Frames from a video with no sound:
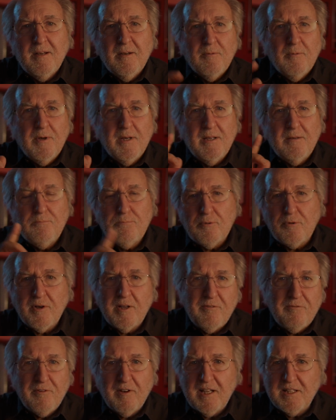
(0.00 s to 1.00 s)
We'd
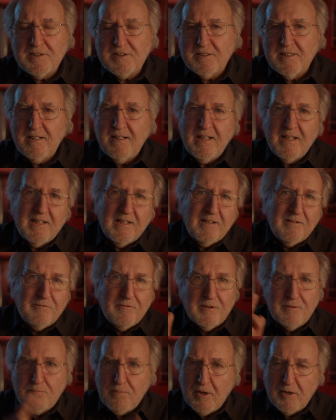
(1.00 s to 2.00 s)
pre-flash the negative.
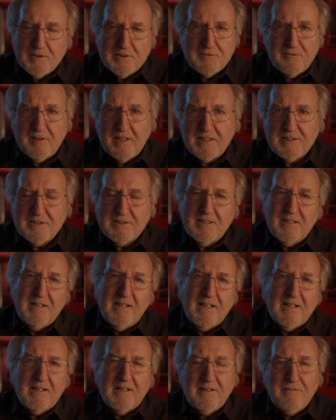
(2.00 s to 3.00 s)
We'd post-flash the
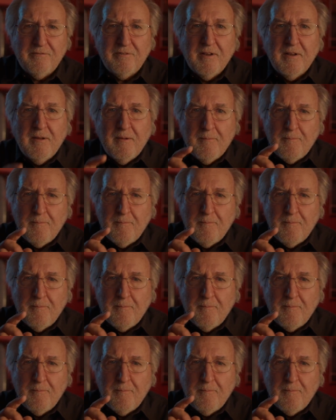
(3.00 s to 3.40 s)
negative.